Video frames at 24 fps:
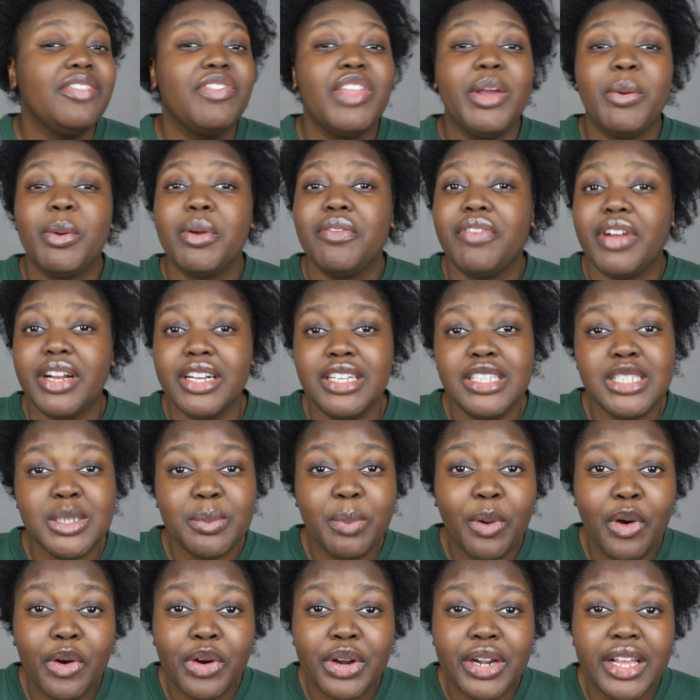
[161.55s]
They were very
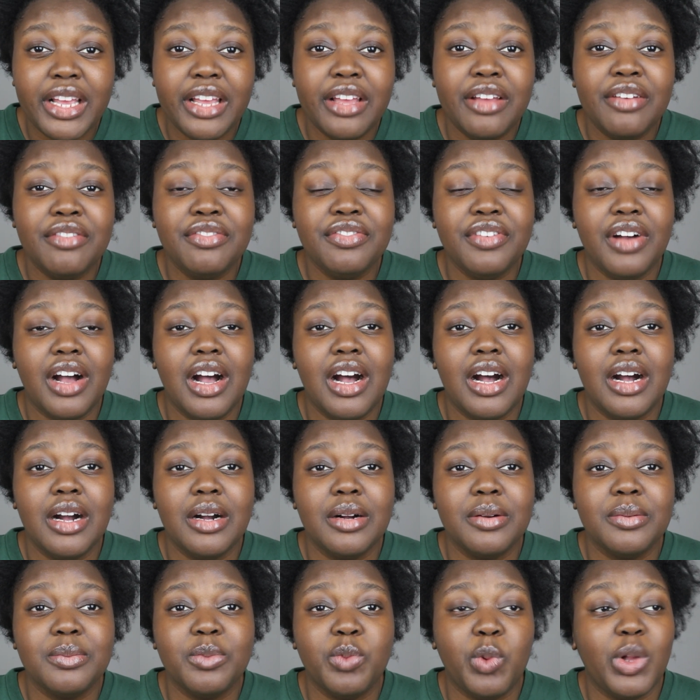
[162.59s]
supportive.
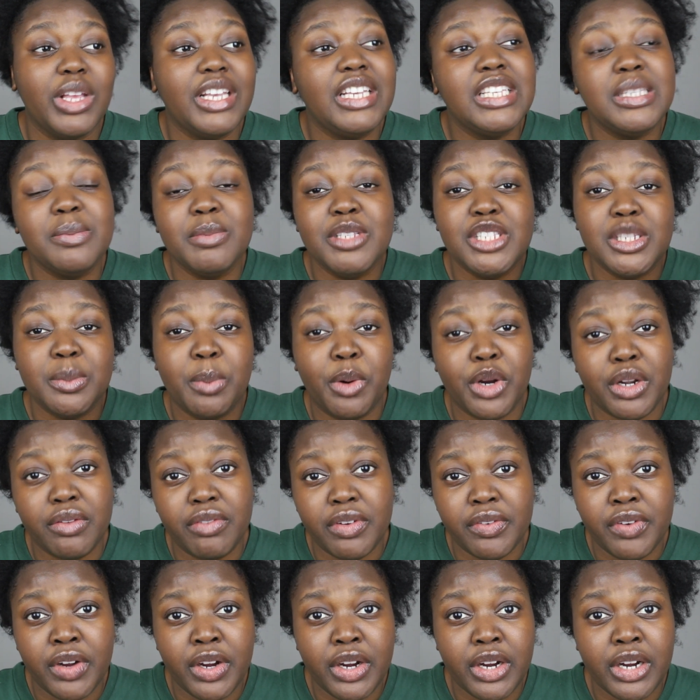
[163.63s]
Well, he's been
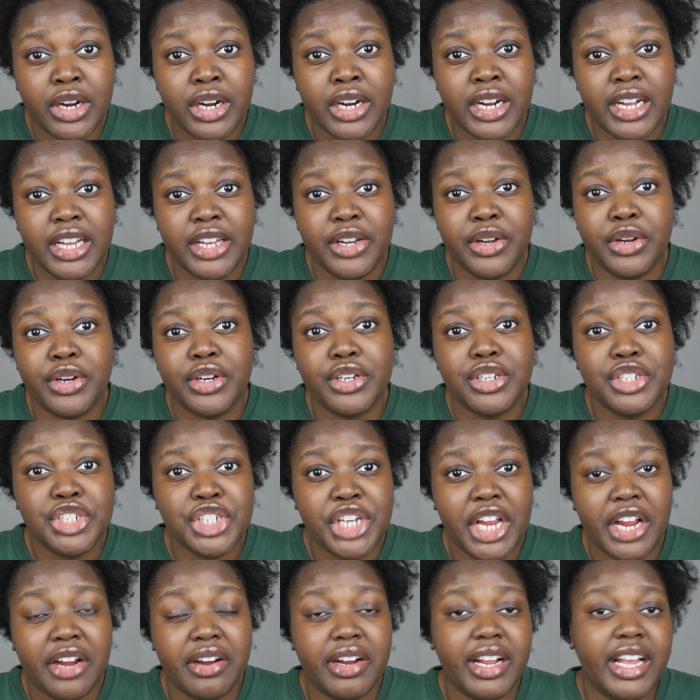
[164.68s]
supportive of her and her
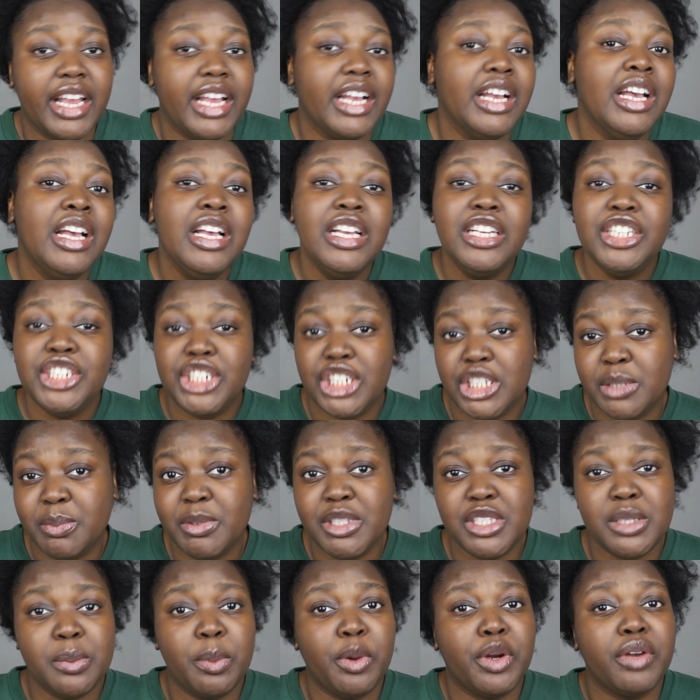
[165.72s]
sharing. She's
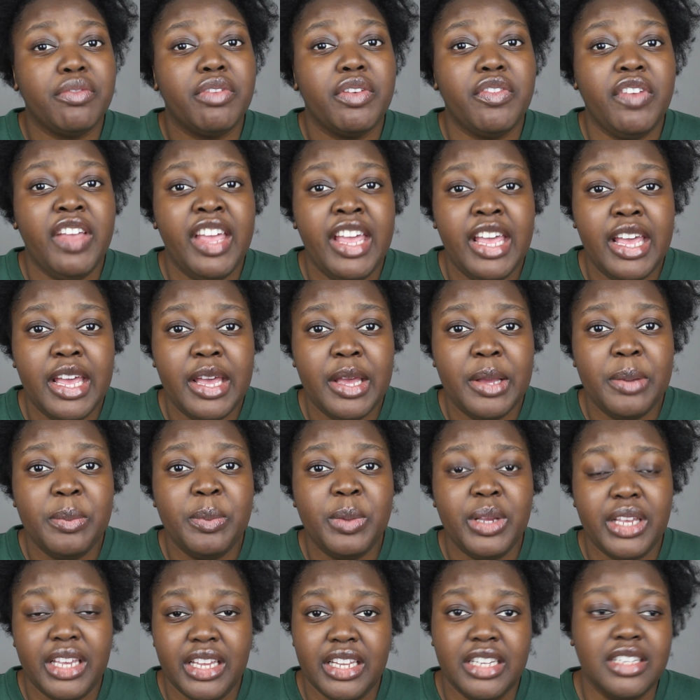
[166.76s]
been supportive of
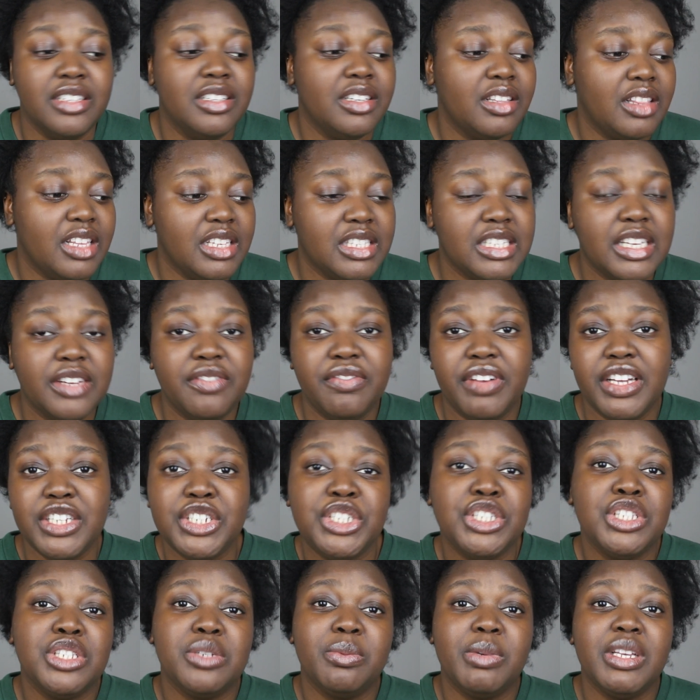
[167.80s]
him in this
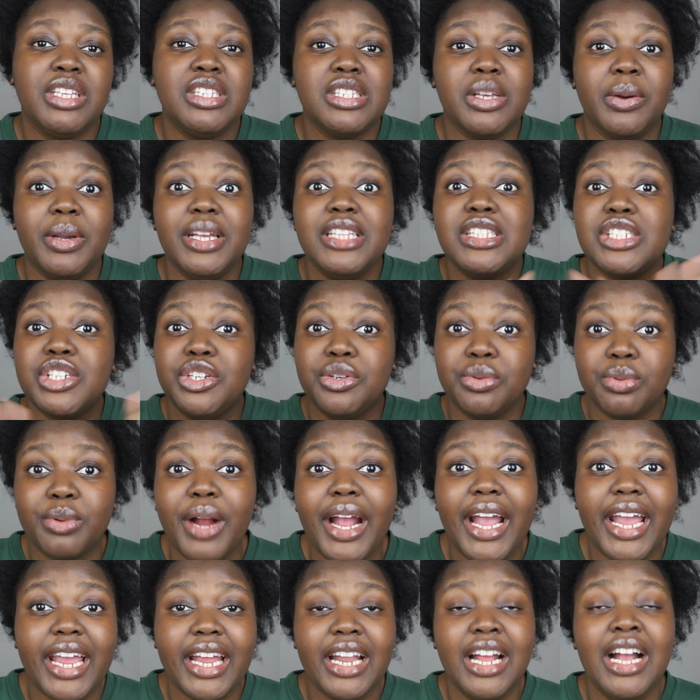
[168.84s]
confessions week. So it's
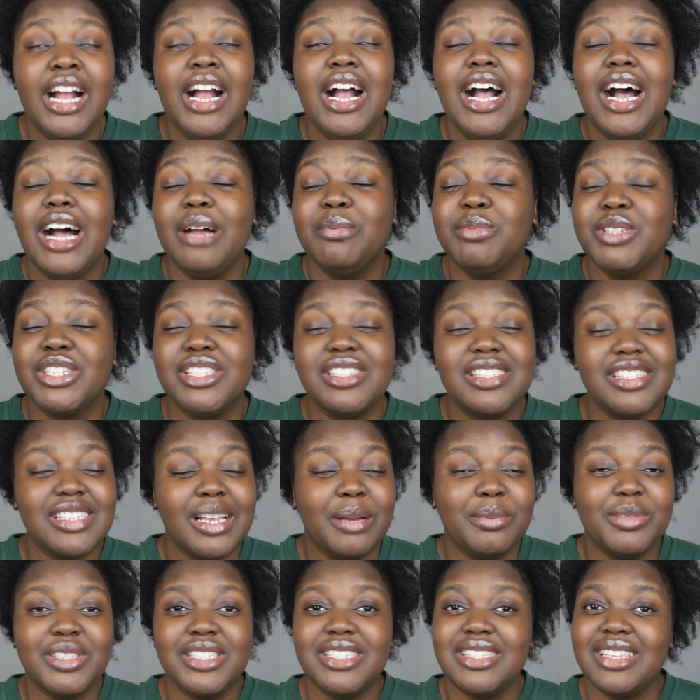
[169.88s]
great. I'm
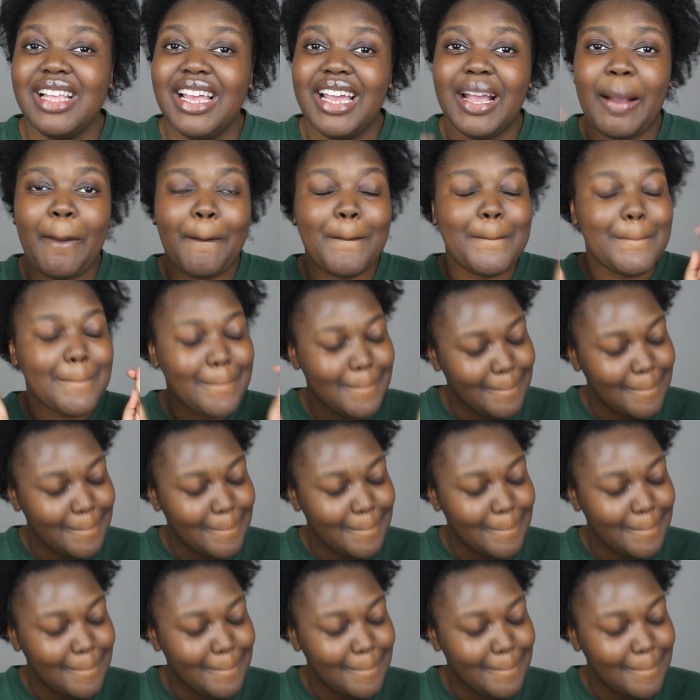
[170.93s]
just like,